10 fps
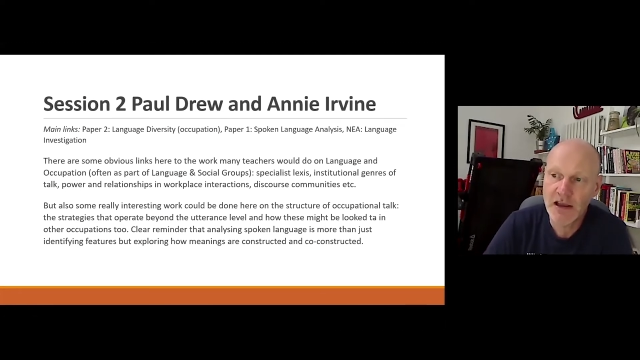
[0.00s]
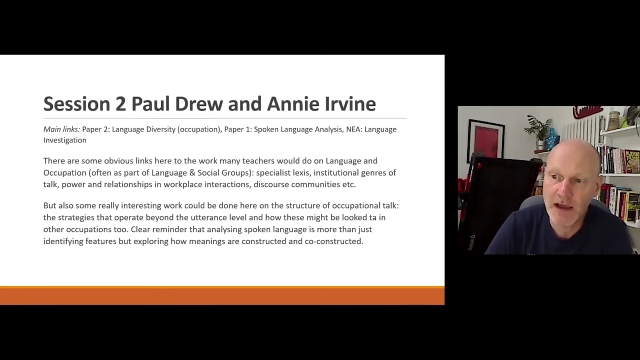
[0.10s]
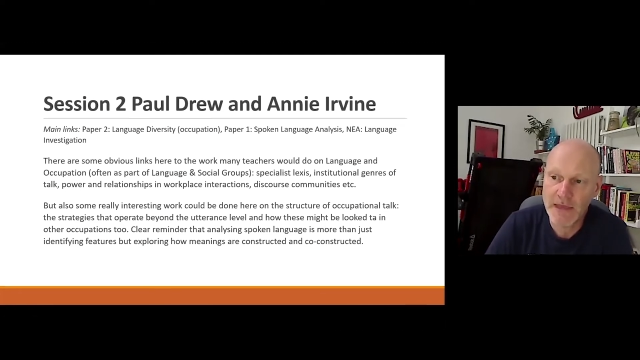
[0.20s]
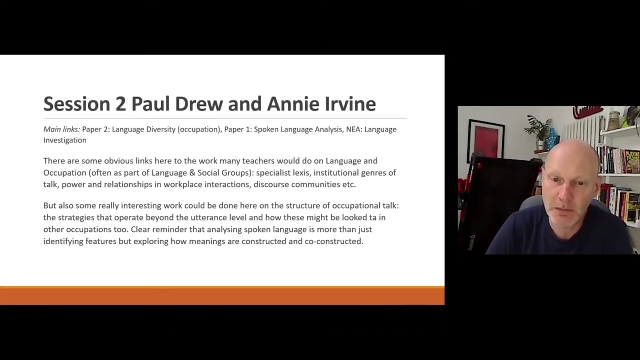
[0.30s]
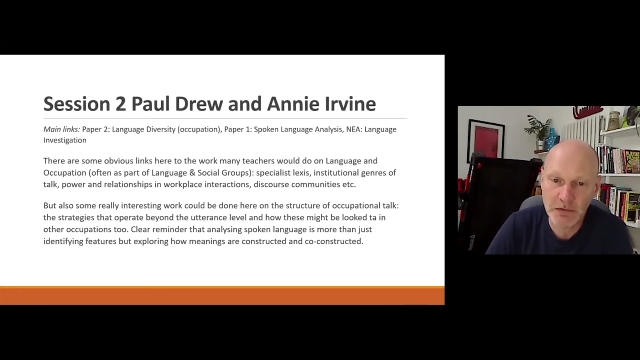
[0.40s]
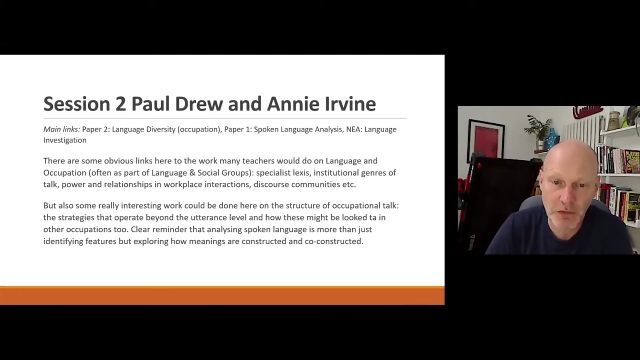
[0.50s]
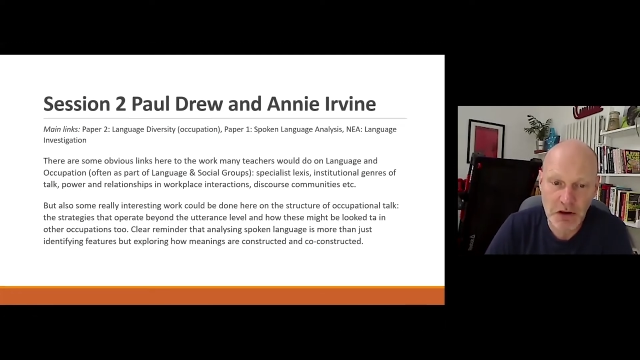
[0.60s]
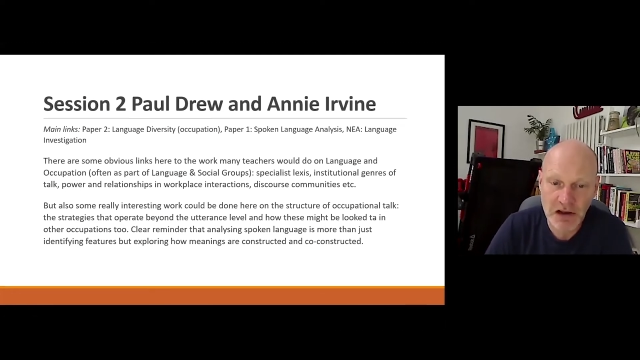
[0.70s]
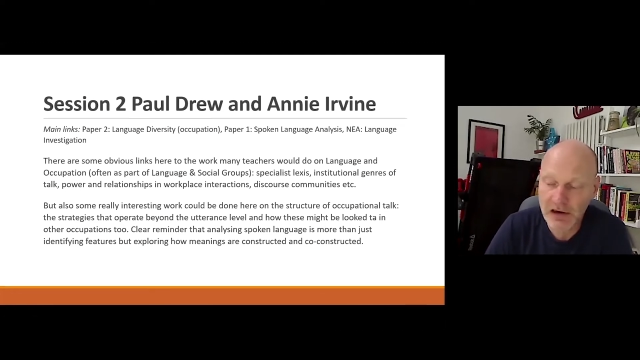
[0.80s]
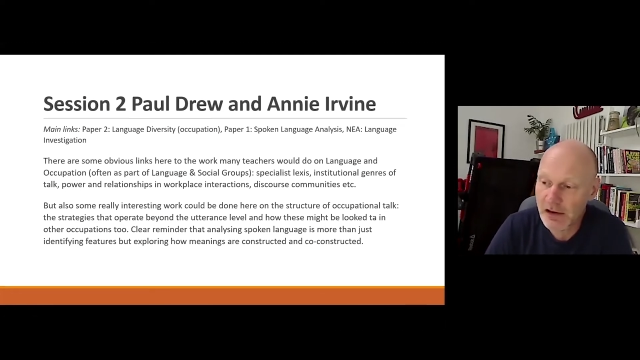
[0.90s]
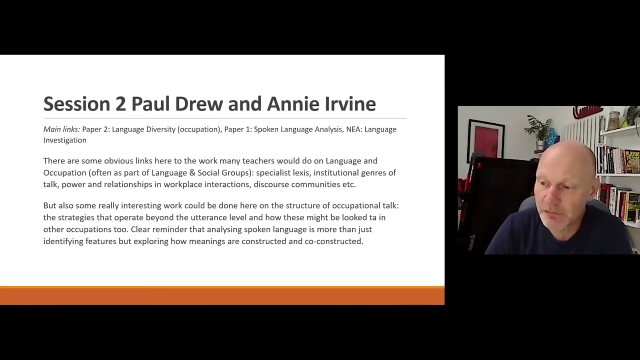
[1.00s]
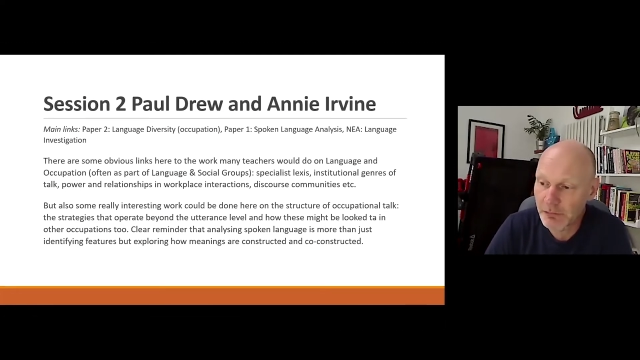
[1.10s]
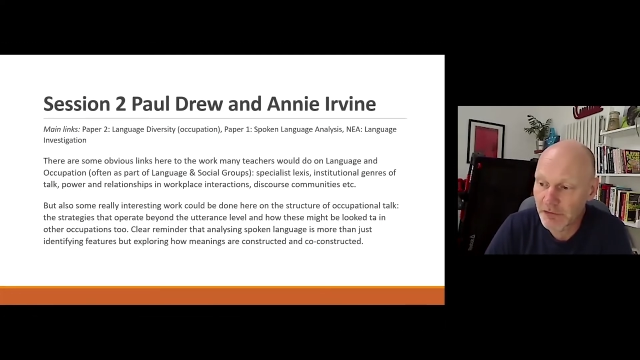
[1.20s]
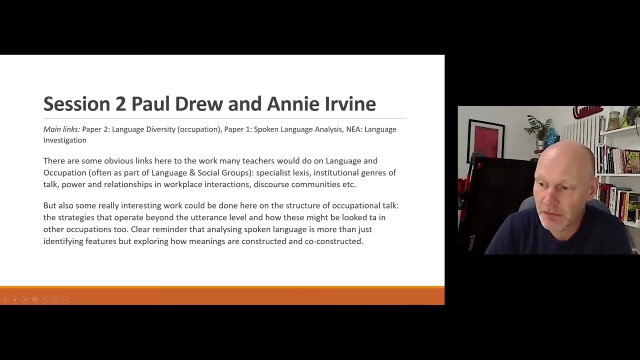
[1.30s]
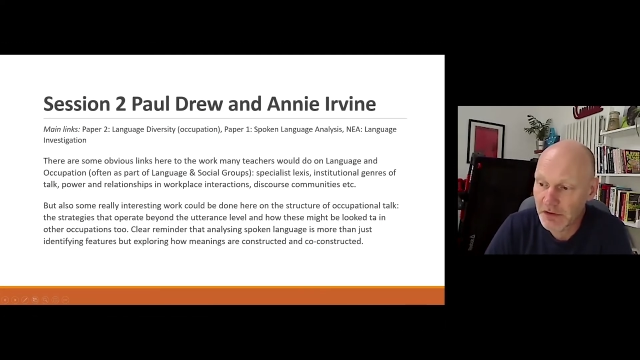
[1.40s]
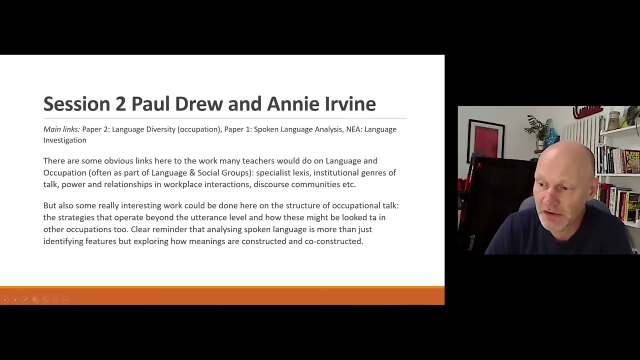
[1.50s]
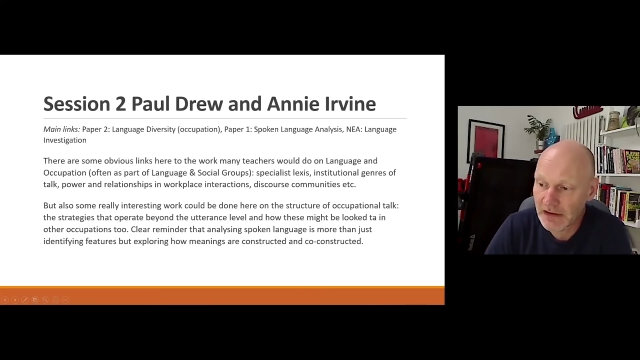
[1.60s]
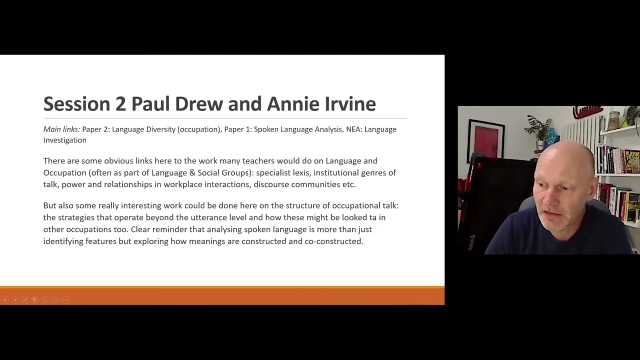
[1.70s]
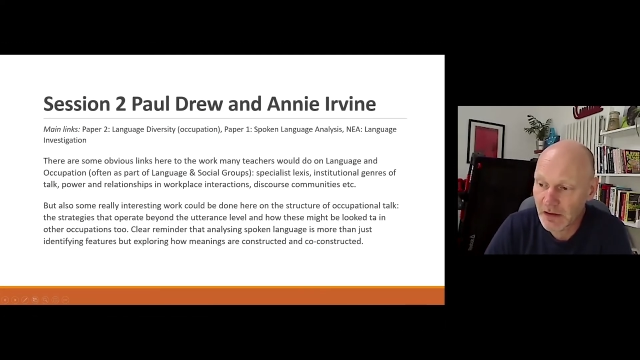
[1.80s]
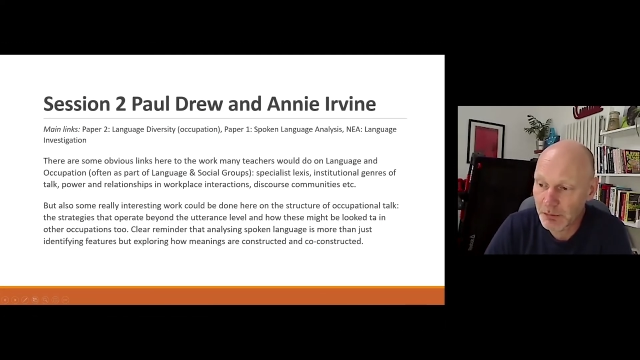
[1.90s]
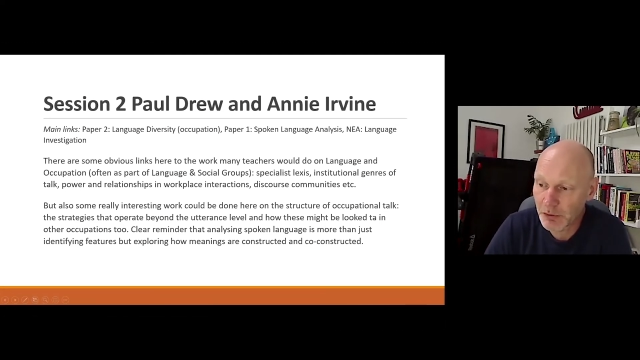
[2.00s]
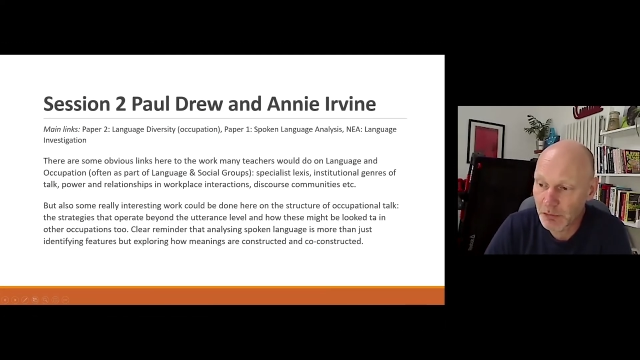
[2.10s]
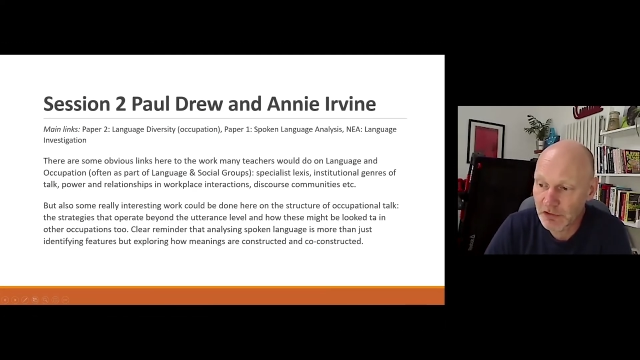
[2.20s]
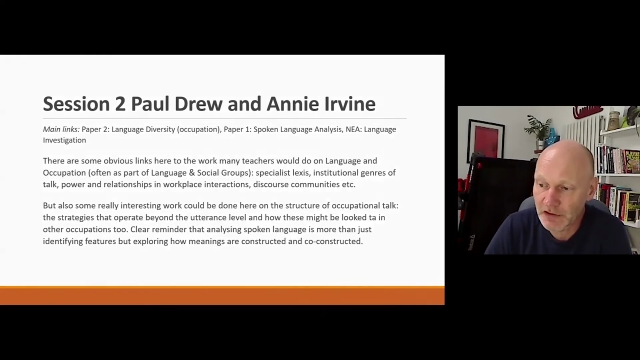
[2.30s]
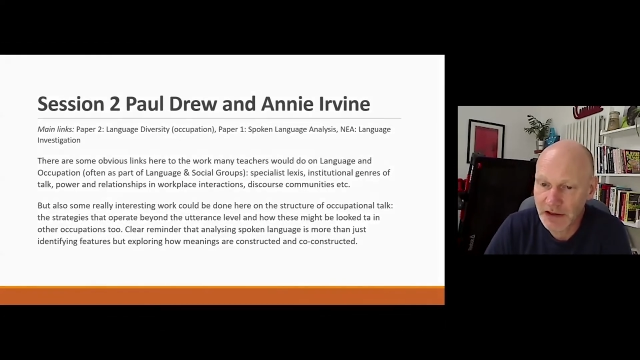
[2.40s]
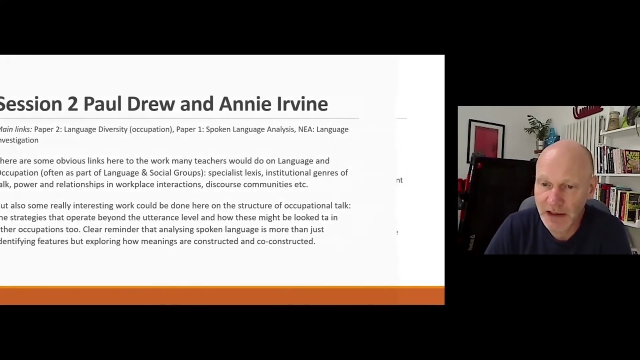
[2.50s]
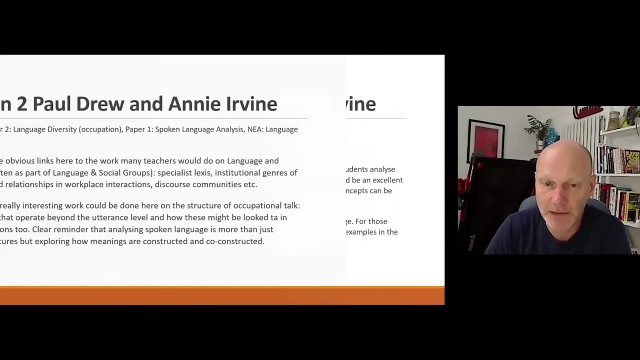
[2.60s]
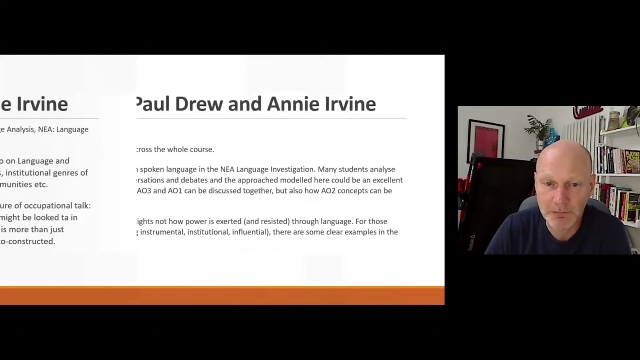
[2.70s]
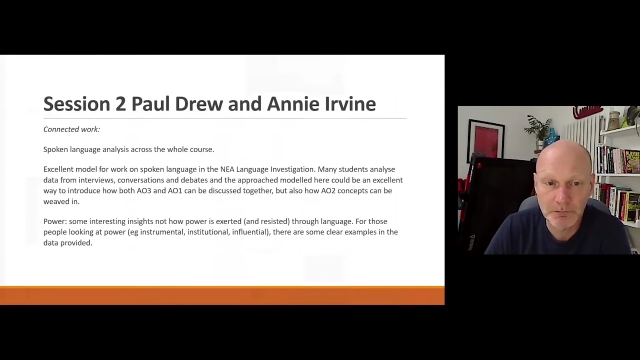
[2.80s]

And that was very clear from some of the data that Paul was looking at.